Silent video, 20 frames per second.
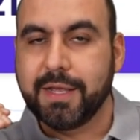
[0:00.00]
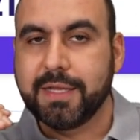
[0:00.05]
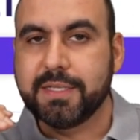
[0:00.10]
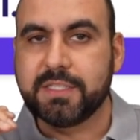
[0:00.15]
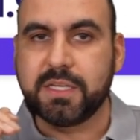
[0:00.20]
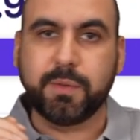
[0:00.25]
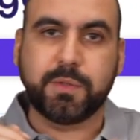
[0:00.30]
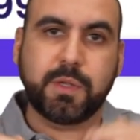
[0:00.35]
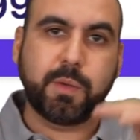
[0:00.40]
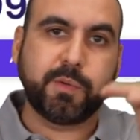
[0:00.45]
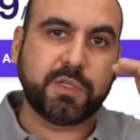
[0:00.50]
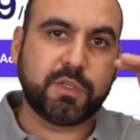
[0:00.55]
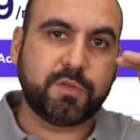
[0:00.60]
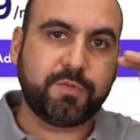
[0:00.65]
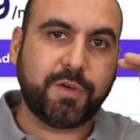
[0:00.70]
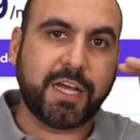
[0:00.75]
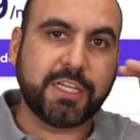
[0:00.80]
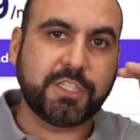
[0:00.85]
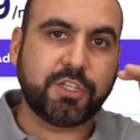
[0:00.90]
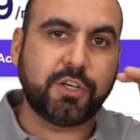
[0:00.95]
Sometimes it's
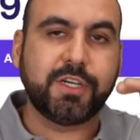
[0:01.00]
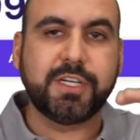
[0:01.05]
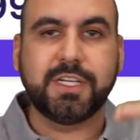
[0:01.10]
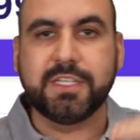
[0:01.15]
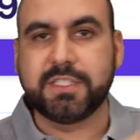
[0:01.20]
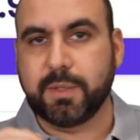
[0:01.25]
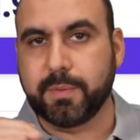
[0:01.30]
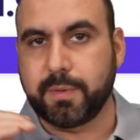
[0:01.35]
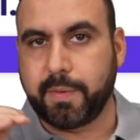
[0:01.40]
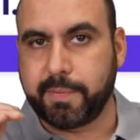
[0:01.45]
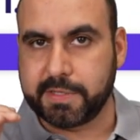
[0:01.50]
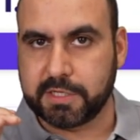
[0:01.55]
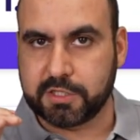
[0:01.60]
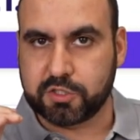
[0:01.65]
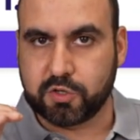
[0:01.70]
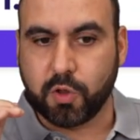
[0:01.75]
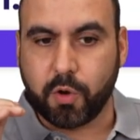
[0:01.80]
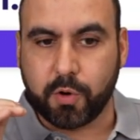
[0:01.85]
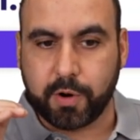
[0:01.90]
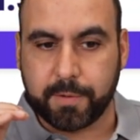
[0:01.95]
faster and sometimes it's
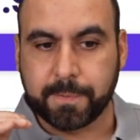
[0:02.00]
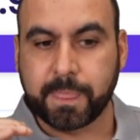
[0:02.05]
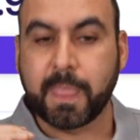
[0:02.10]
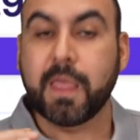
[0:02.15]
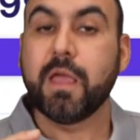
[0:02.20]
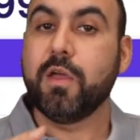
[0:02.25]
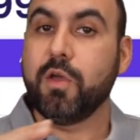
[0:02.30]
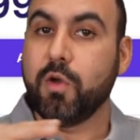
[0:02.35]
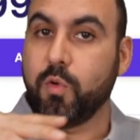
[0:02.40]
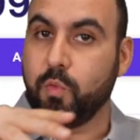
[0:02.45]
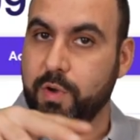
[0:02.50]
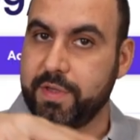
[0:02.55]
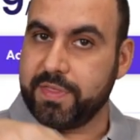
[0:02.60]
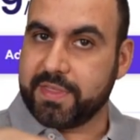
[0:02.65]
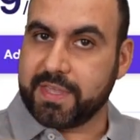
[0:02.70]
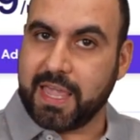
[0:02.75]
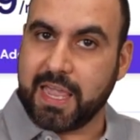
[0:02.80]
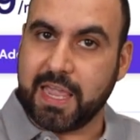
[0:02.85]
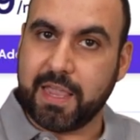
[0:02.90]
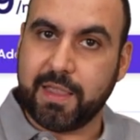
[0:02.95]
slower.
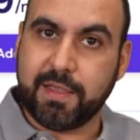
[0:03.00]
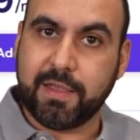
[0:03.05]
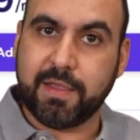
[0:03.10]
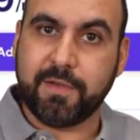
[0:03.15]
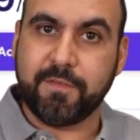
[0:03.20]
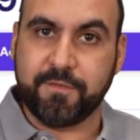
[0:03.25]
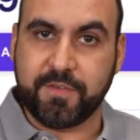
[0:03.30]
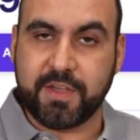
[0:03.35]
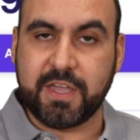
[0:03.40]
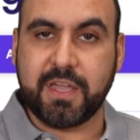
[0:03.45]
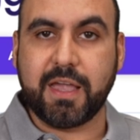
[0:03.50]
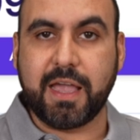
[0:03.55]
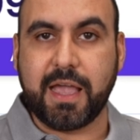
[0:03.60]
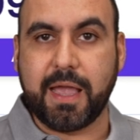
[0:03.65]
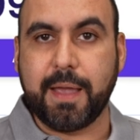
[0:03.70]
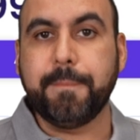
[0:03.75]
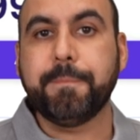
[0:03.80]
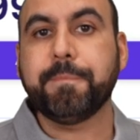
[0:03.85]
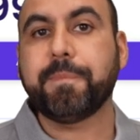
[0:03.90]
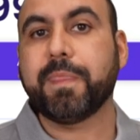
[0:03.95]
With K V
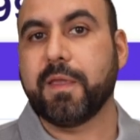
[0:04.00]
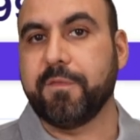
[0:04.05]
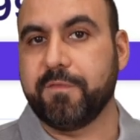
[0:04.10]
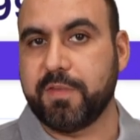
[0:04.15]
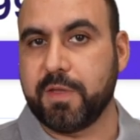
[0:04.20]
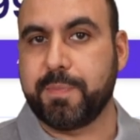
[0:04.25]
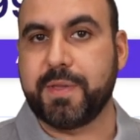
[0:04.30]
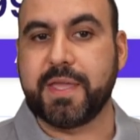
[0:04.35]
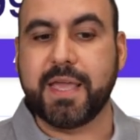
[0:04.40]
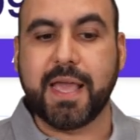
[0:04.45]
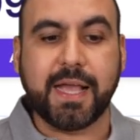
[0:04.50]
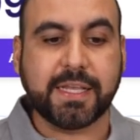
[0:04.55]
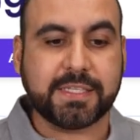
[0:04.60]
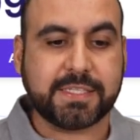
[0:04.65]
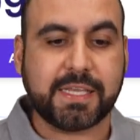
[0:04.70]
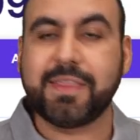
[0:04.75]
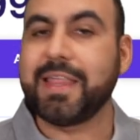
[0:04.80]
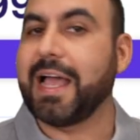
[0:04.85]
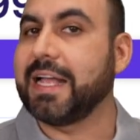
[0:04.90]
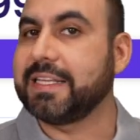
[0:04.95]
M, V P S,
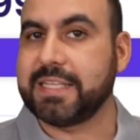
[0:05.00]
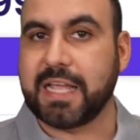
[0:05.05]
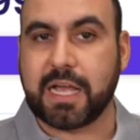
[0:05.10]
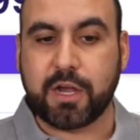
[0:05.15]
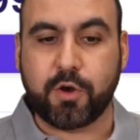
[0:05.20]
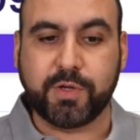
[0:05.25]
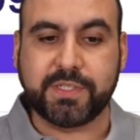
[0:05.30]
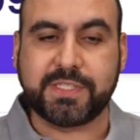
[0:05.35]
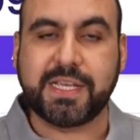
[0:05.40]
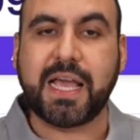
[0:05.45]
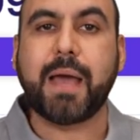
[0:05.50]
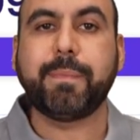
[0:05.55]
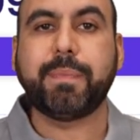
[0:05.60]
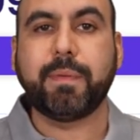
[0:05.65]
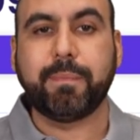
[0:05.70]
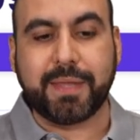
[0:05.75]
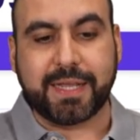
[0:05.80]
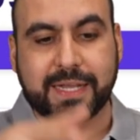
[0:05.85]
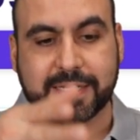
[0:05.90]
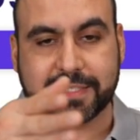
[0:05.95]
that's not going to
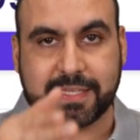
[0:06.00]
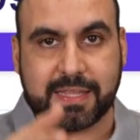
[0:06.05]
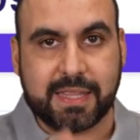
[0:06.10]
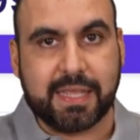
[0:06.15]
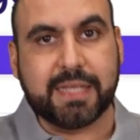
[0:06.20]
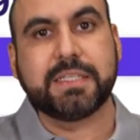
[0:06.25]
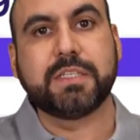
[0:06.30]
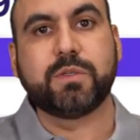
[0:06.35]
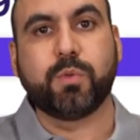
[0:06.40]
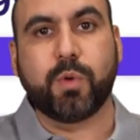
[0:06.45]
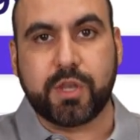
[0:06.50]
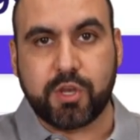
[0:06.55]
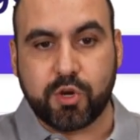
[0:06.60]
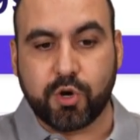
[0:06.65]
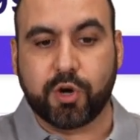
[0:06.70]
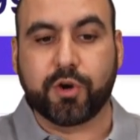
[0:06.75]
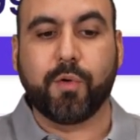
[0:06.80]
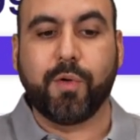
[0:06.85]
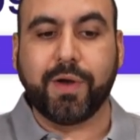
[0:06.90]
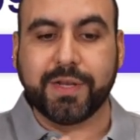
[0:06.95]
happen because this is what
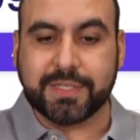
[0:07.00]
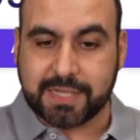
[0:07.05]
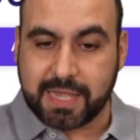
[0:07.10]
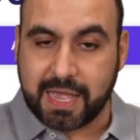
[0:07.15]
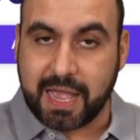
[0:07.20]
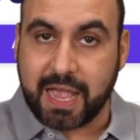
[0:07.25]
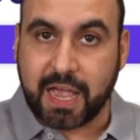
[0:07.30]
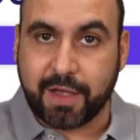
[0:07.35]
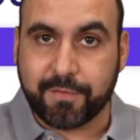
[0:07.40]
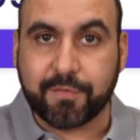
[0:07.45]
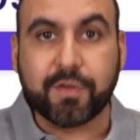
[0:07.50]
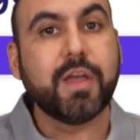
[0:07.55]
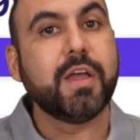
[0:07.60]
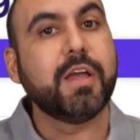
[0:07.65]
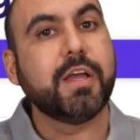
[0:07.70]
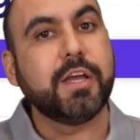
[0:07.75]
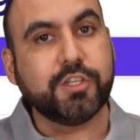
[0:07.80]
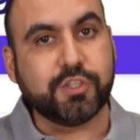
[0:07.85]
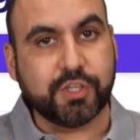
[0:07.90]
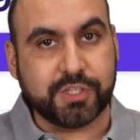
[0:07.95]
you're going to have.
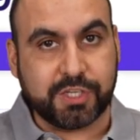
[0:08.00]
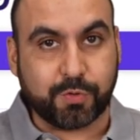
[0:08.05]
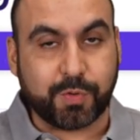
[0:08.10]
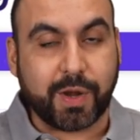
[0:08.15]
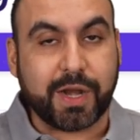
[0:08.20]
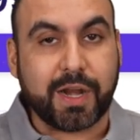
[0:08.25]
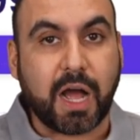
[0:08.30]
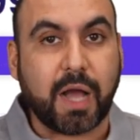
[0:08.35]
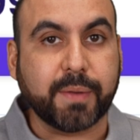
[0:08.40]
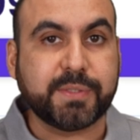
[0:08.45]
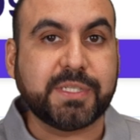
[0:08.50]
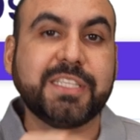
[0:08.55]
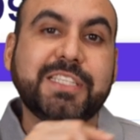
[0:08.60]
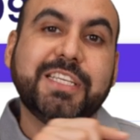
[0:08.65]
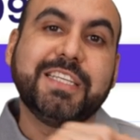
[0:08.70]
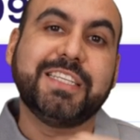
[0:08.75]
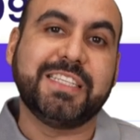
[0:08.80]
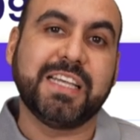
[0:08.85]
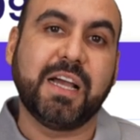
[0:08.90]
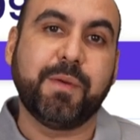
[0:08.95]
So it's a great option
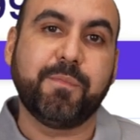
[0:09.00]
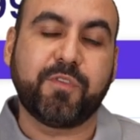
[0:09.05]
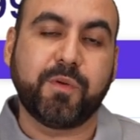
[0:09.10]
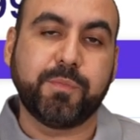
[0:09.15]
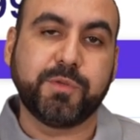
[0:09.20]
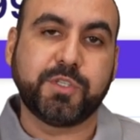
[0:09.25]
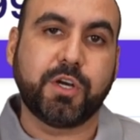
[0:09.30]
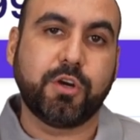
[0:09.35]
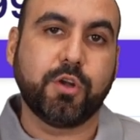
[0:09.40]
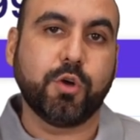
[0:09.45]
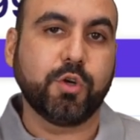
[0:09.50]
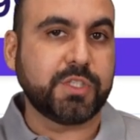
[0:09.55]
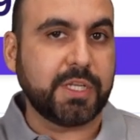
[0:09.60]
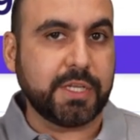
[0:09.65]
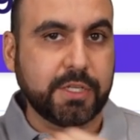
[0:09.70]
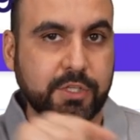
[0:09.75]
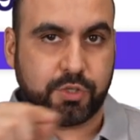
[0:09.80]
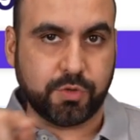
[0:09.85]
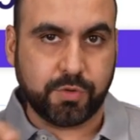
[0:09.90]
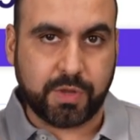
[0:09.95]
to jump from shared
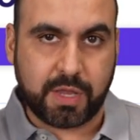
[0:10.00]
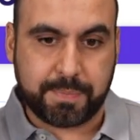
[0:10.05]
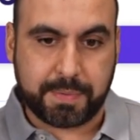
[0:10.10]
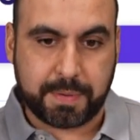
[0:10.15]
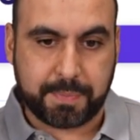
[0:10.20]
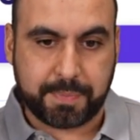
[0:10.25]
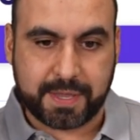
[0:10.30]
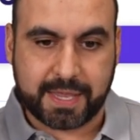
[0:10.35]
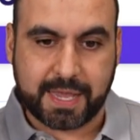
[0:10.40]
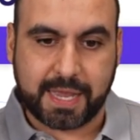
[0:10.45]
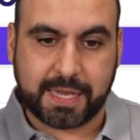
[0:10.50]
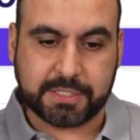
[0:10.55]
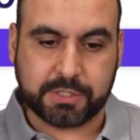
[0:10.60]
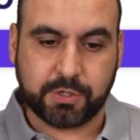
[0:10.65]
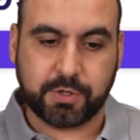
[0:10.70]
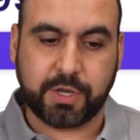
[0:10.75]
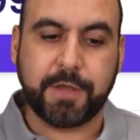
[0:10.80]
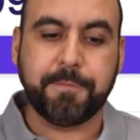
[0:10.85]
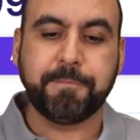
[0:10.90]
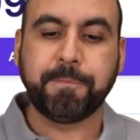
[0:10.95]
hosting to a V P S,
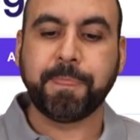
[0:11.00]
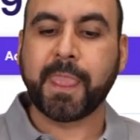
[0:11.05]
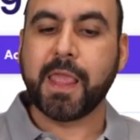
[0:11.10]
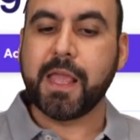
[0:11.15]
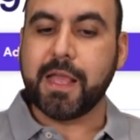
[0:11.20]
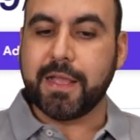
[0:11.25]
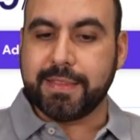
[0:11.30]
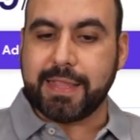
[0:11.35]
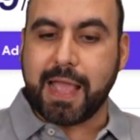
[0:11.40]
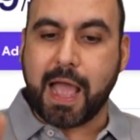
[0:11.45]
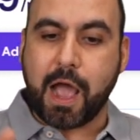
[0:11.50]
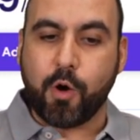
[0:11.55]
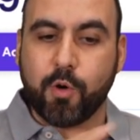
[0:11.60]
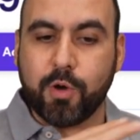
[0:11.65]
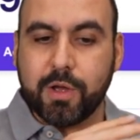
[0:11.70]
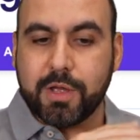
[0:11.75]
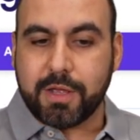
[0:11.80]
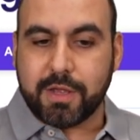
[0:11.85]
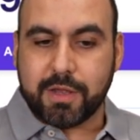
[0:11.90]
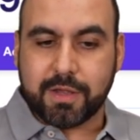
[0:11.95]
okay? Now,
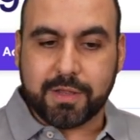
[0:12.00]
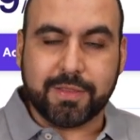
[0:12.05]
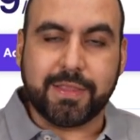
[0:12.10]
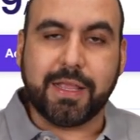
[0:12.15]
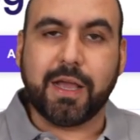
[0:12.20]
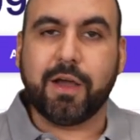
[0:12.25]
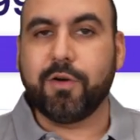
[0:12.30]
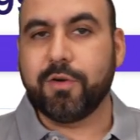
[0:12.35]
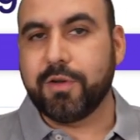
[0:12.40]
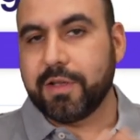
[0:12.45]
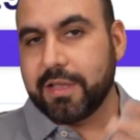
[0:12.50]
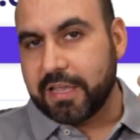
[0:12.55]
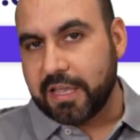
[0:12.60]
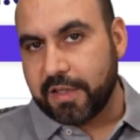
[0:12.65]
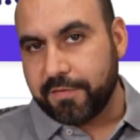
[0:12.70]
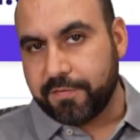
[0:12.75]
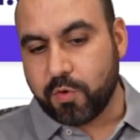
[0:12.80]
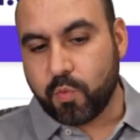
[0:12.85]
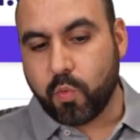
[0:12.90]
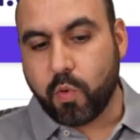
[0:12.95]
now
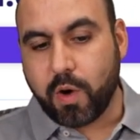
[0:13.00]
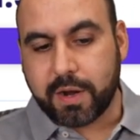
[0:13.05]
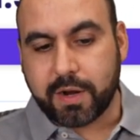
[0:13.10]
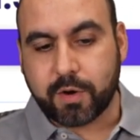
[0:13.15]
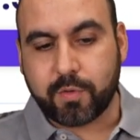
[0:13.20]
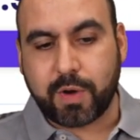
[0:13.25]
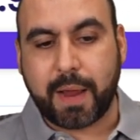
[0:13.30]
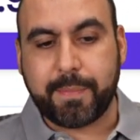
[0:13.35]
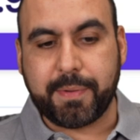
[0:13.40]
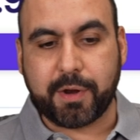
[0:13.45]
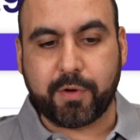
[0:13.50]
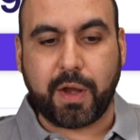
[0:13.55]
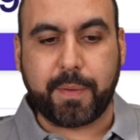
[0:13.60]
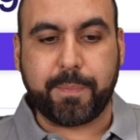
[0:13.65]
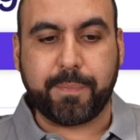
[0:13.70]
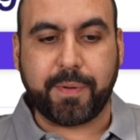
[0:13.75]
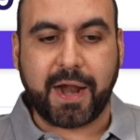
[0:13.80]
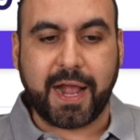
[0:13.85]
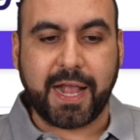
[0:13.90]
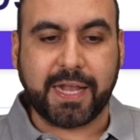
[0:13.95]
if you want to grab a
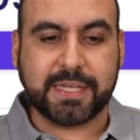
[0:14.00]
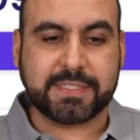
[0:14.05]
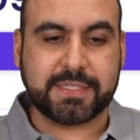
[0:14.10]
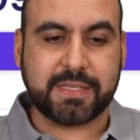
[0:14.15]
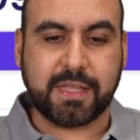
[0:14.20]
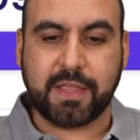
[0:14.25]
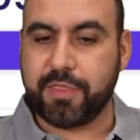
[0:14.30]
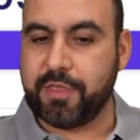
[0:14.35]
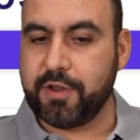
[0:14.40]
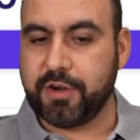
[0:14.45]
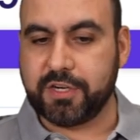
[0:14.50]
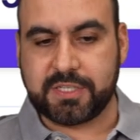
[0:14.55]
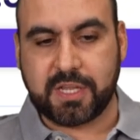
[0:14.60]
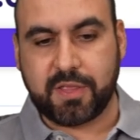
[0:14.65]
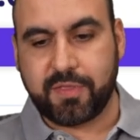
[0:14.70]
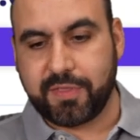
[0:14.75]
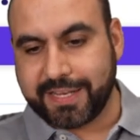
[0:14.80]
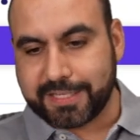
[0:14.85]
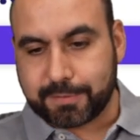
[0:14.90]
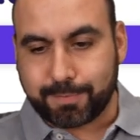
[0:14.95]
great price, there's
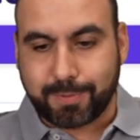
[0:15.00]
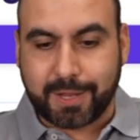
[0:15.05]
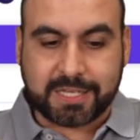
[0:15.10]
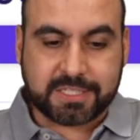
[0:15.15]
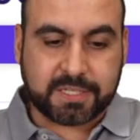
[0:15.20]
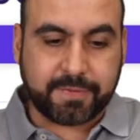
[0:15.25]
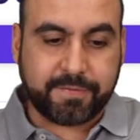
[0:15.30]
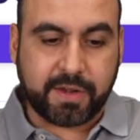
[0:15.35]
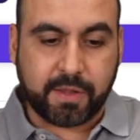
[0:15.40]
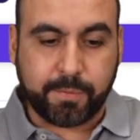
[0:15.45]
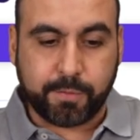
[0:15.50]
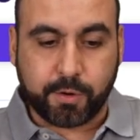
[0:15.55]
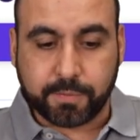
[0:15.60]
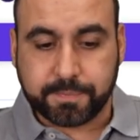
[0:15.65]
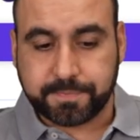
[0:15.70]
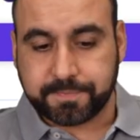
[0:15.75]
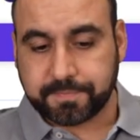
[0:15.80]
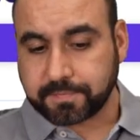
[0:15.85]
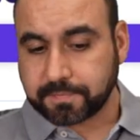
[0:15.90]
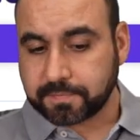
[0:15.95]
these plans
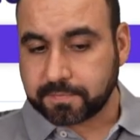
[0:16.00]
available.